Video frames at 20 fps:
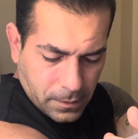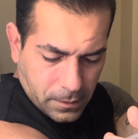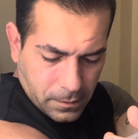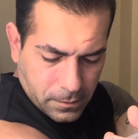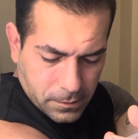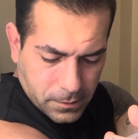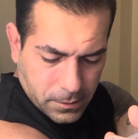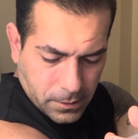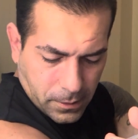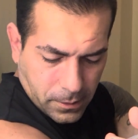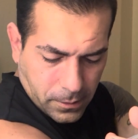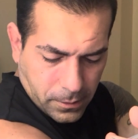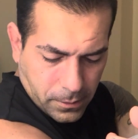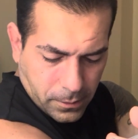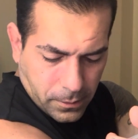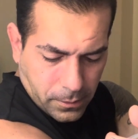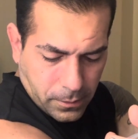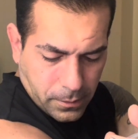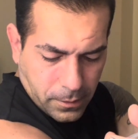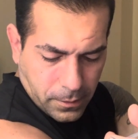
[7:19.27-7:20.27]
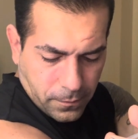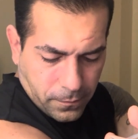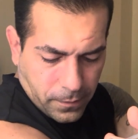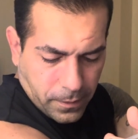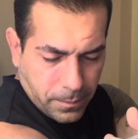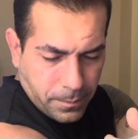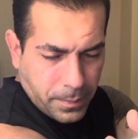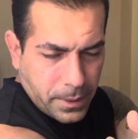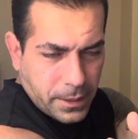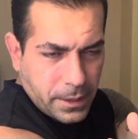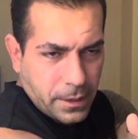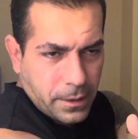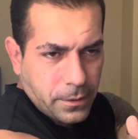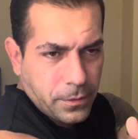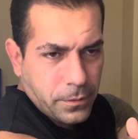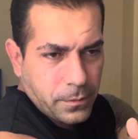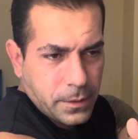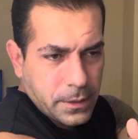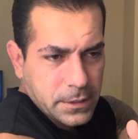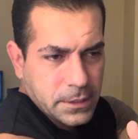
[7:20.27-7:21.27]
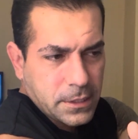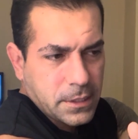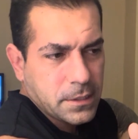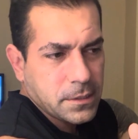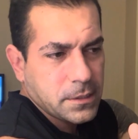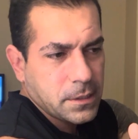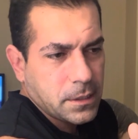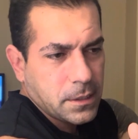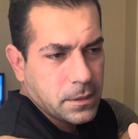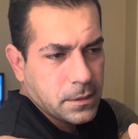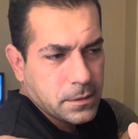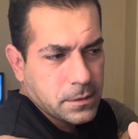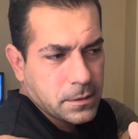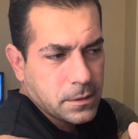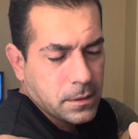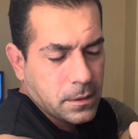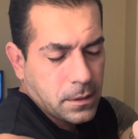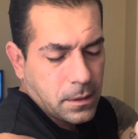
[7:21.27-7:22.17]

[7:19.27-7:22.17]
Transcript: So if I'm pinning 3 cc's,